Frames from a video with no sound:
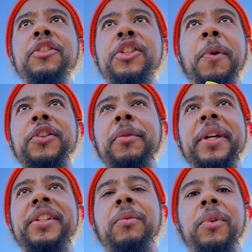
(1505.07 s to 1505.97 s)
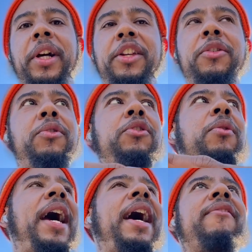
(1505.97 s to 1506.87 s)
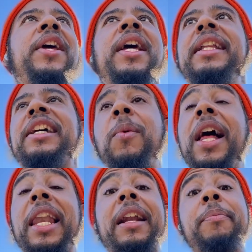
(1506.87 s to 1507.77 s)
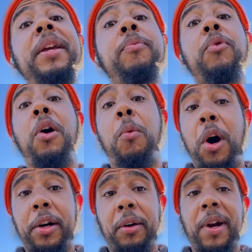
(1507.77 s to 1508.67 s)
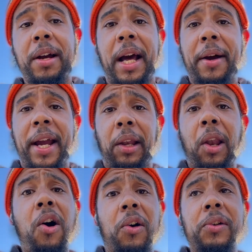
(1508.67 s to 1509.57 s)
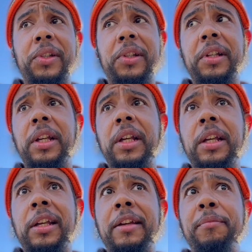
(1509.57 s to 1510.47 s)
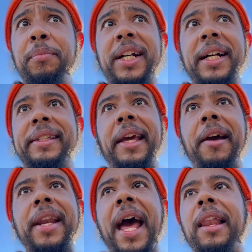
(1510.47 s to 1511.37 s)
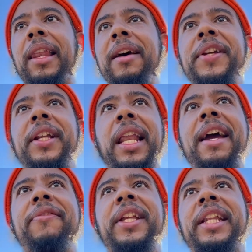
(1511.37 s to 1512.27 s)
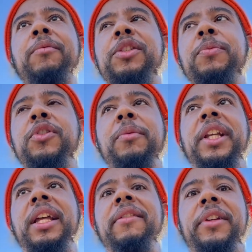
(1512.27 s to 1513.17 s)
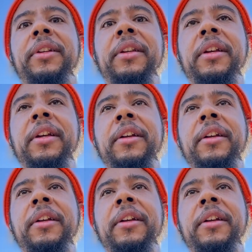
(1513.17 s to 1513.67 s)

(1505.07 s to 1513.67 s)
You're supposed to be somewhere. You have, that's why a lot of people are walking around out here lost, because they're not living the life that they were supposed to be living.